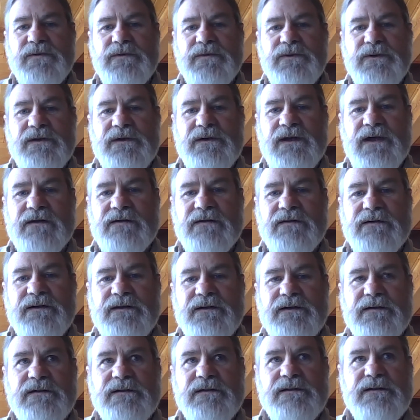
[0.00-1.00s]
I work out
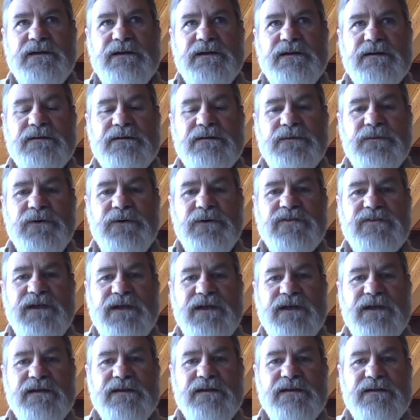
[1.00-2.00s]
in West
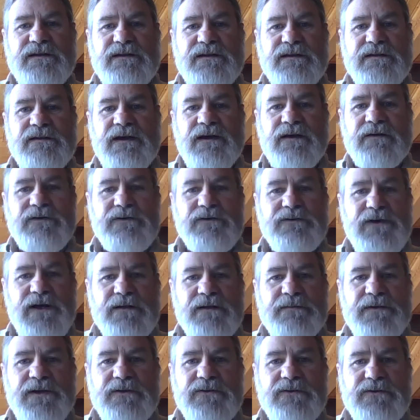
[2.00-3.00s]
End, out in
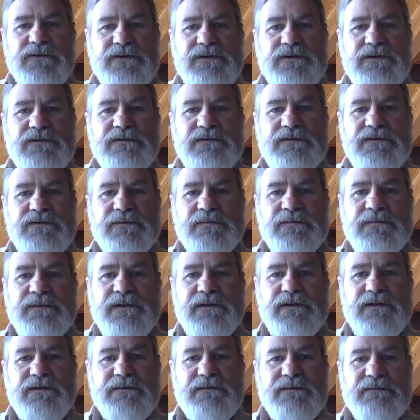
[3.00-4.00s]
uranium country, some of
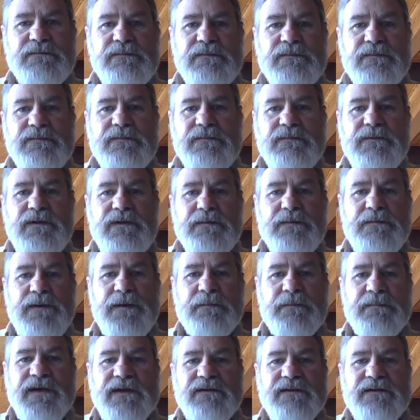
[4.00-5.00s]
the
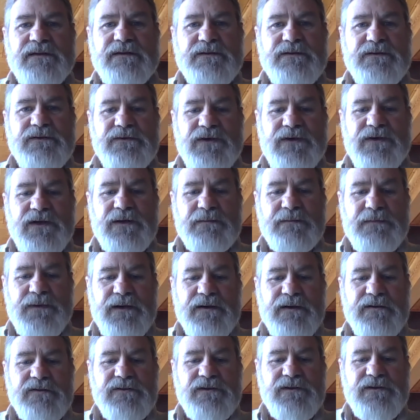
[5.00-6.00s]
abandoned uranium
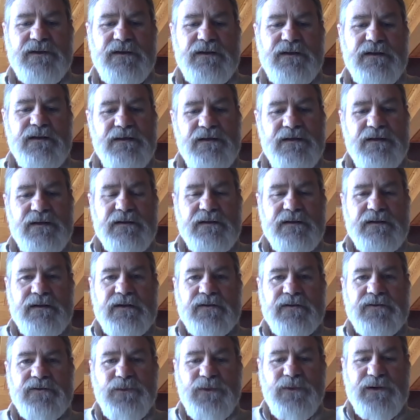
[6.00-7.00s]
mines
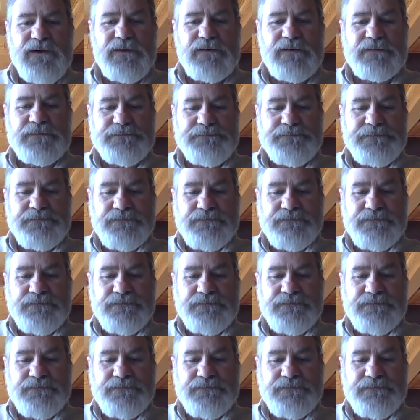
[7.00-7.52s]
as well.